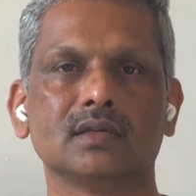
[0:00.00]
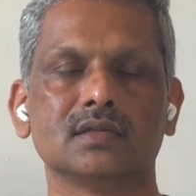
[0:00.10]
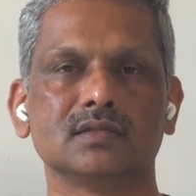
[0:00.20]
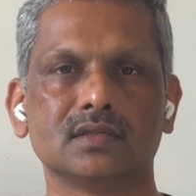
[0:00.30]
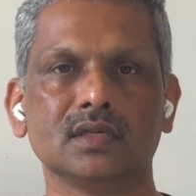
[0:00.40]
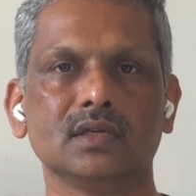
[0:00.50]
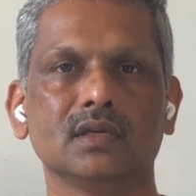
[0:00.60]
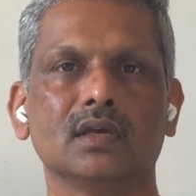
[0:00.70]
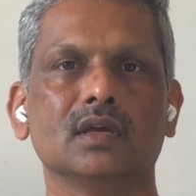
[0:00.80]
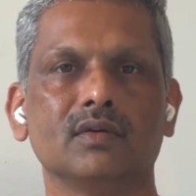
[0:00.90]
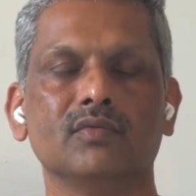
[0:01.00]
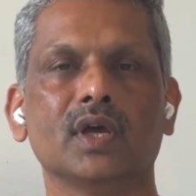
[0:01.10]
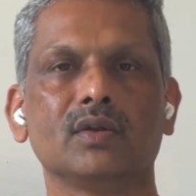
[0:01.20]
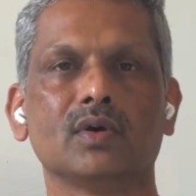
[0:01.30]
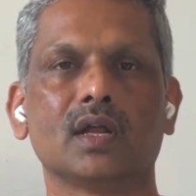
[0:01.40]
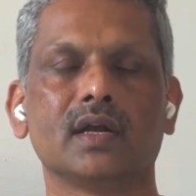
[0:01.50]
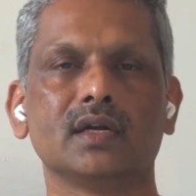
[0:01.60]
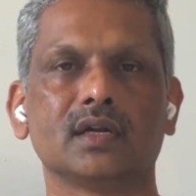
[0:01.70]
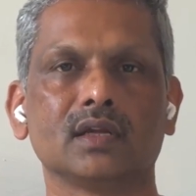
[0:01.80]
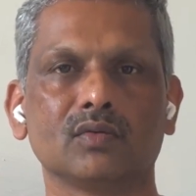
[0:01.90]
see where you are
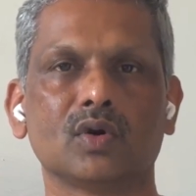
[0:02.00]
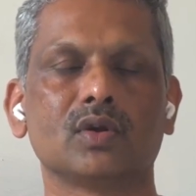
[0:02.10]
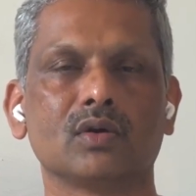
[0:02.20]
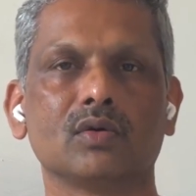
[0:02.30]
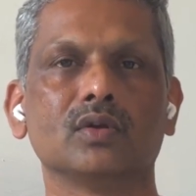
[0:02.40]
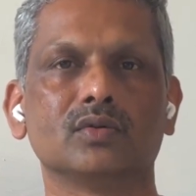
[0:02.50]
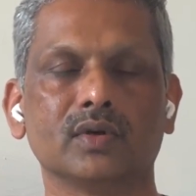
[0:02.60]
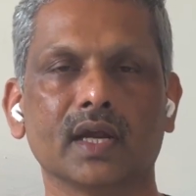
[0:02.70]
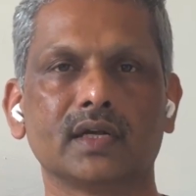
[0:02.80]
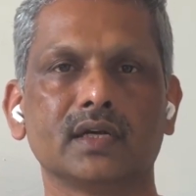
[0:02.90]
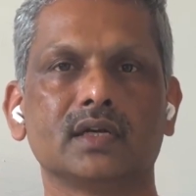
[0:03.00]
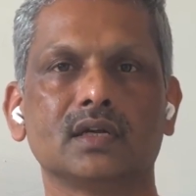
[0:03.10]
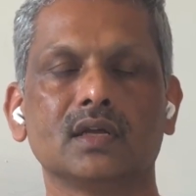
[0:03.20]
entering, what you are going to get it,